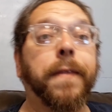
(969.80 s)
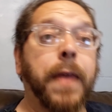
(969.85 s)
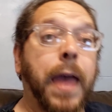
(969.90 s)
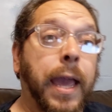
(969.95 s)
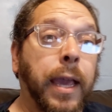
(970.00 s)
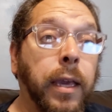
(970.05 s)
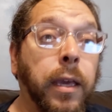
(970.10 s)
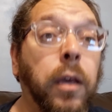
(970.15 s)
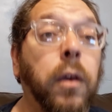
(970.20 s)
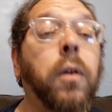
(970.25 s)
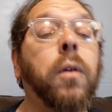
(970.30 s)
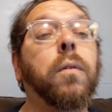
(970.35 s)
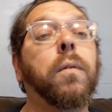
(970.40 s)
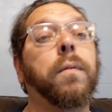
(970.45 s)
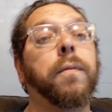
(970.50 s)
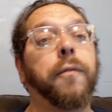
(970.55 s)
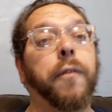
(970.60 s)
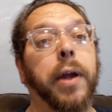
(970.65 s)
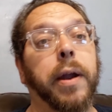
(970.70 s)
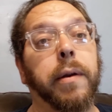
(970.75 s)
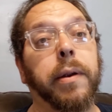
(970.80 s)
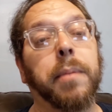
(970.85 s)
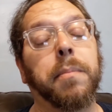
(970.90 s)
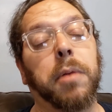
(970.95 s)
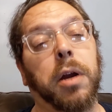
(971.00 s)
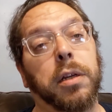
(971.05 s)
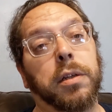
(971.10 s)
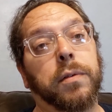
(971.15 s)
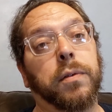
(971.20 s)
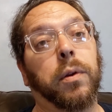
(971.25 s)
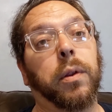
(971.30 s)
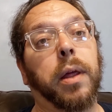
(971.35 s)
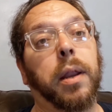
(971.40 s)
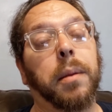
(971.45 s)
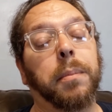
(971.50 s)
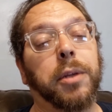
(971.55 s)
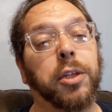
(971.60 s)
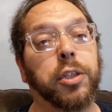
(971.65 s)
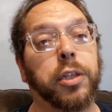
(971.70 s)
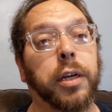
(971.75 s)
Thank you very much for
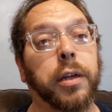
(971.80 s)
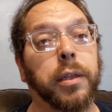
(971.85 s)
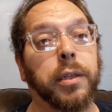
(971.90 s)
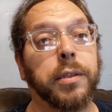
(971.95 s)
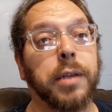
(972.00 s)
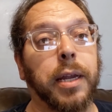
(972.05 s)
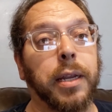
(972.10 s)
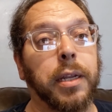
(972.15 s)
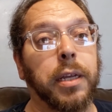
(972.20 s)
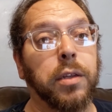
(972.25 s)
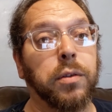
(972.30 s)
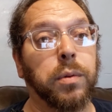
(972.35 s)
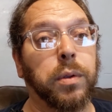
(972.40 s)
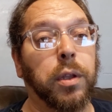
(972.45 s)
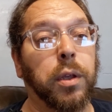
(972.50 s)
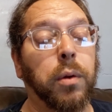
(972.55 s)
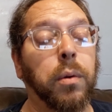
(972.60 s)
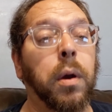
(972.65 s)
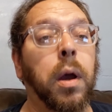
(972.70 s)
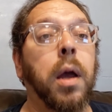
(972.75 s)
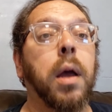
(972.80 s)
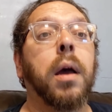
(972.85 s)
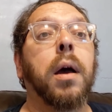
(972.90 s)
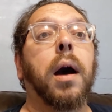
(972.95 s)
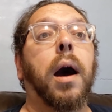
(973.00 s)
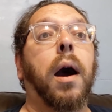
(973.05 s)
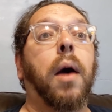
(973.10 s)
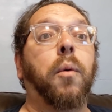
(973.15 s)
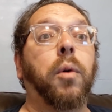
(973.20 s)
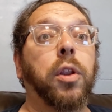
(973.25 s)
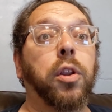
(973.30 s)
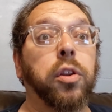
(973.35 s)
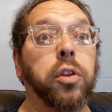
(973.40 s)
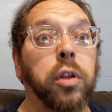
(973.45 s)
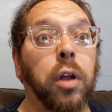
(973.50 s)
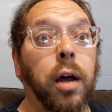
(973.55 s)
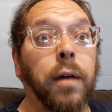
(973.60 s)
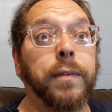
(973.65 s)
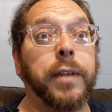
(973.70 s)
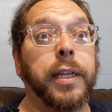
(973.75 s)
letting me share these ideas with you. I would
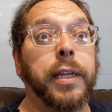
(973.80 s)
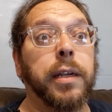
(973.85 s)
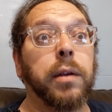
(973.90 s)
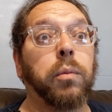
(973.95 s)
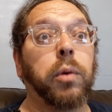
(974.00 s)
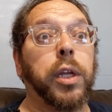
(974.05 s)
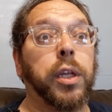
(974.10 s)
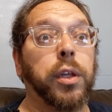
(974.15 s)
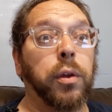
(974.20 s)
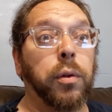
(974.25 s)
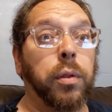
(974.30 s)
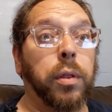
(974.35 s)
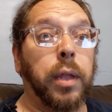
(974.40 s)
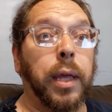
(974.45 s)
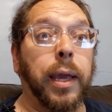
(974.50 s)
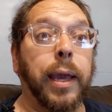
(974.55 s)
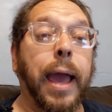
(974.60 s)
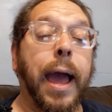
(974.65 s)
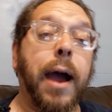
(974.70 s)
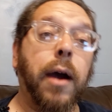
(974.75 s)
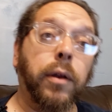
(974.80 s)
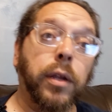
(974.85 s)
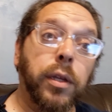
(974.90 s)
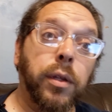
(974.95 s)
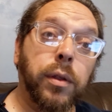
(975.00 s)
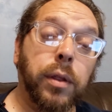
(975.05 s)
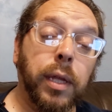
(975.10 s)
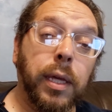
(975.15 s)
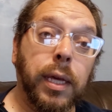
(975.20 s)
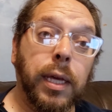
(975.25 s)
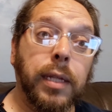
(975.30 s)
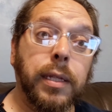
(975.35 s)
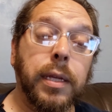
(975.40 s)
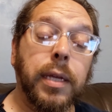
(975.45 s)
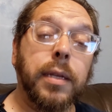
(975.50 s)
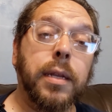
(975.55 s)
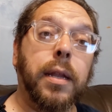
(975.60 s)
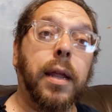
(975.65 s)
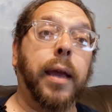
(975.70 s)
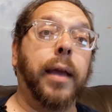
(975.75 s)
love to hear what you think. How do you think he
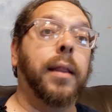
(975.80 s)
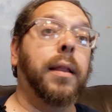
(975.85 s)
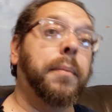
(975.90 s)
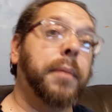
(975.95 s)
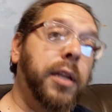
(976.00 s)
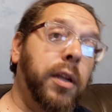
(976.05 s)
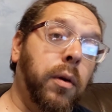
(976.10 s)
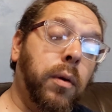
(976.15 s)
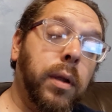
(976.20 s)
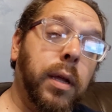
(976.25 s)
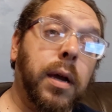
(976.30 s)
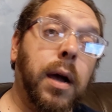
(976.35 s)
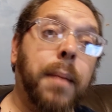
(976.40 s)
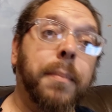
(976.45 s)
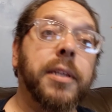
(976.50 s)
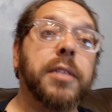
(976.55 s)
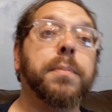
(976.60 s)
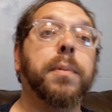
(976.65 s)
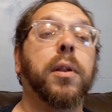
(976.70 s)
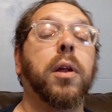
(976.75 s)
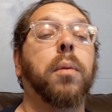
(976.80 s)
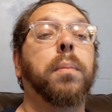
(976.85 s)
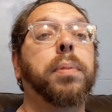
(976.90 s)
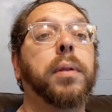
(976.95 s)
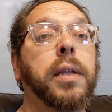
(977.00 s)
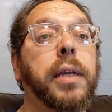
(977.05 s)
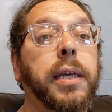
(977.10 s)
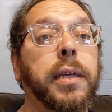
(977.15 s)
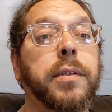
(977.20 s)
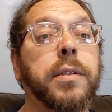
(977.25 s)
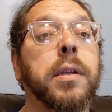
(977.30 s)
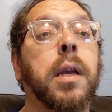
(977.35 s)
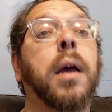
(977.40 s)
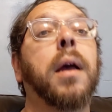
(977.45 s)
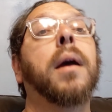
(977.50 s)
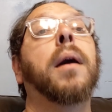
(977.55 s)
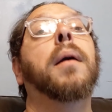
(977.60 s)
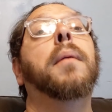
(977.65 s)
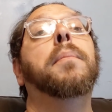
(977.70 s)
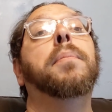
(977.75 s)
did tonight? Let me know in the comments below, please.
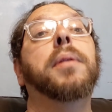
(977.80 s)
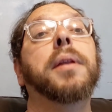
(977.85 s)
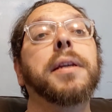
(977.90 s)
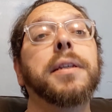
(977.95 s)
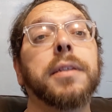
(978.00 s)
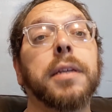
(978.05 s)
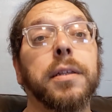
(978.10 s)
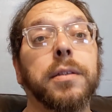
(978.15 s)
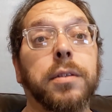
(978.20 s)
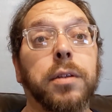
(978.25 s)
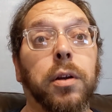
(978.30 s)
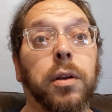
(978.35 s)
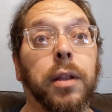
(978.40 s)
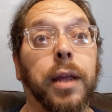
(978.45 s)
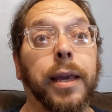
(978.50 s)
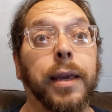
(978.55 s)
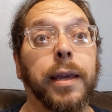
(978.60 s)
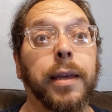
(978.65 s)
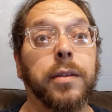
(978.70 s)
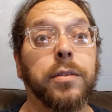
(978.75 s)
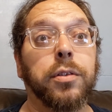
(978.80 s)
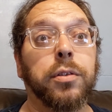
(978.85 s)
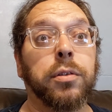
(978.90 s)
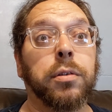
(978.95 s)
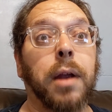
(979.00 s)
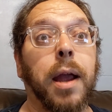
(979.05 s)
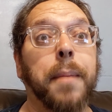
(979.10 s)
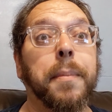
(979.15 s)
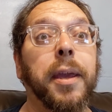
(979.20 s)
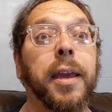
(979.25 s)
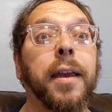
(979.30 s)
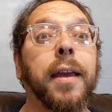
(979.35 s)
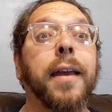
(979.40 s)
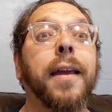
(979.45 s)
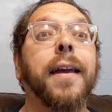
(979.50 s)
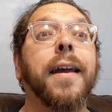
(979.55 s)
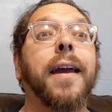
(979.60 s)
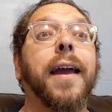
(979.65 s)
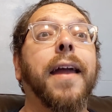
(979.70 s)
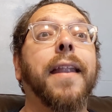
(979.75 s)
Please consider liking and subscribing,
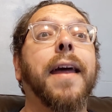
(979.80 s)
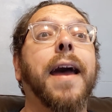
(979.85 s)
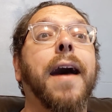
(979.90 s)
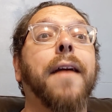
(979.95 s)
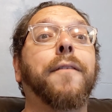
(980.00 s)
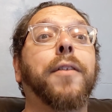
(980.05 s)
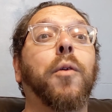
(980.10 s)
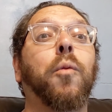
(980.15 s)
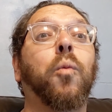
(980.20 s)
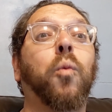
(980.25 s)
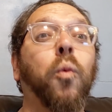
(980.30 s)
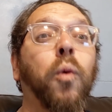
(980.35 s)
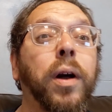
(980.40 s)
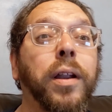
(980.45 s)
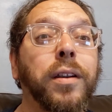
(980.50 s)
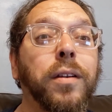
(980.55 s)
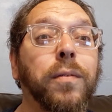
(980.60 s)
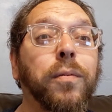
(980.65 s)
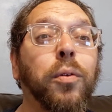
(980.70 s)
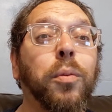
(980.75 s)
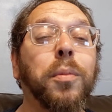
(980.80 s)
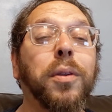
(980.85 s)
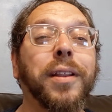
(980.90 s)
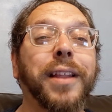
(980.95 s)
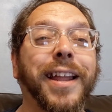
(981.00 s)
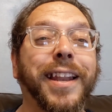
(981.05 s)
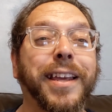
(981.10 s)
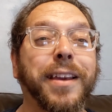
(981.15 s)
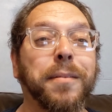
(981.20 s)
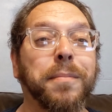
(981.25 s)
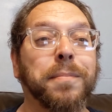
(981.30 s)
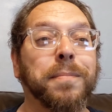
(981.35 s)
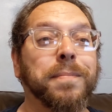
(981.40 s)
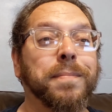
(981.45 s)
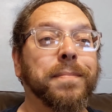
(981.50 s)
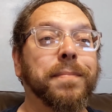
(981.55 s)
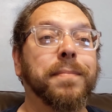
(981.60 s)
and have a wonderful millennium.